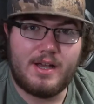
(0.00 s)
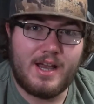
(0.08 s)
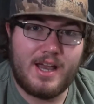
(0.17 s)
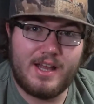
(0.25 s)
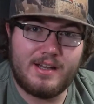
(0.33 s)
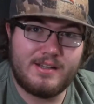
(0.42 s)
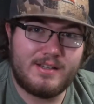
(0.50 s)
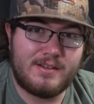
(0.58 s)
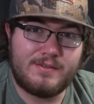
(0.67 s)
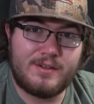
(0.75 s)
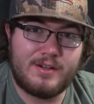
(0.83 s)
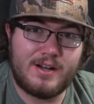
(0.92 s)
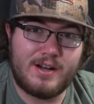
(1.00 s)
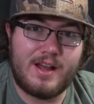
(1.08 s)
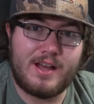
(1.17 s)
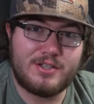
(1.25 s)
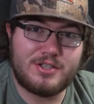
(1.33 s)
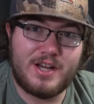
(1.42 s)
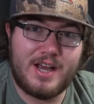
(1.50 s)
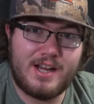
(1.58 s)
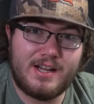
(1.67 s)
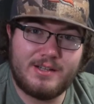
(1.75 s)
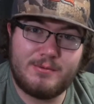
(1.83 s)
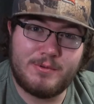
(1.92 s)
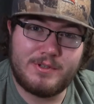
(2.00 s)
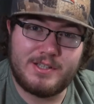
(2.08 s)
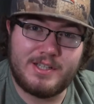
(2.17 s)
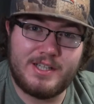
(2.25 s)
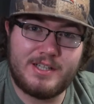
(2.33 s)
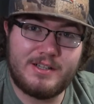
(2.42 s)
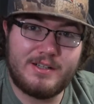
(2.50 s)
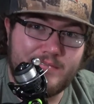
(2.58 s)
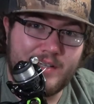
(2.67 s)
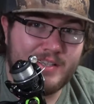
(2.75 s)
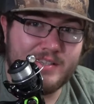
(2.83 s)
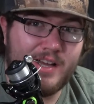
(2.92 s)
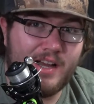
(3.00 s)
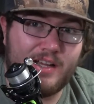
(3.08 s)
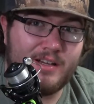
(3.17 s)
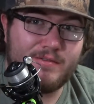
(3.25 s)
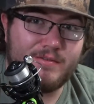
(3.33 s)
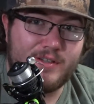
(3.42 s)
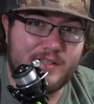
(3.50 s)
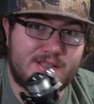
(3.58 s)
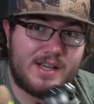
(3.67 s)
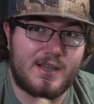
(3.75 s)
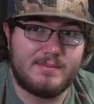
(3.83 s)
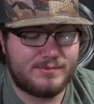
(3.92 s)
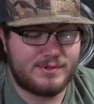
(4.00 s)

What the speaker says: And if you're in an ice shack with a heater, it's not going to freeze up.